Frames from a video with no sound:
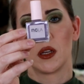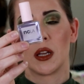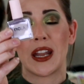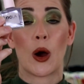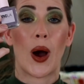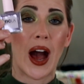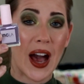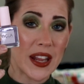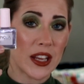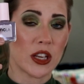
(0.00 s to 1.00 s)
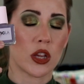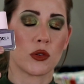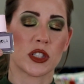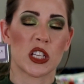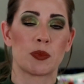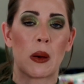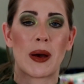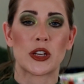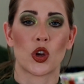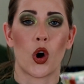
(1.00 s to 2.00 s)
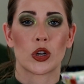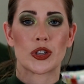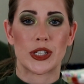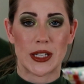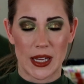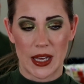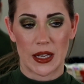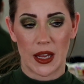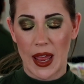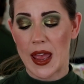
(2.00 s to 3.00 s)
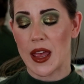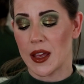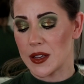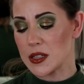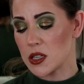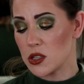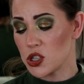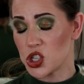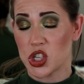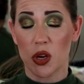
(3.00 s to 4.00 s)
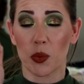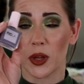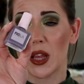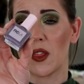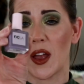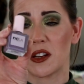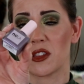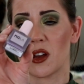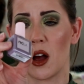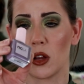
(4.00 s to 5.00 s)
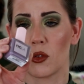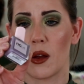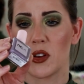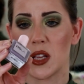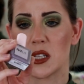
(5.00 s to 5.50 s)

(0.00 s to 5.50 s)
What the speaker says: Now, I didn't use this, but my daughter did, and she really liked the color of it.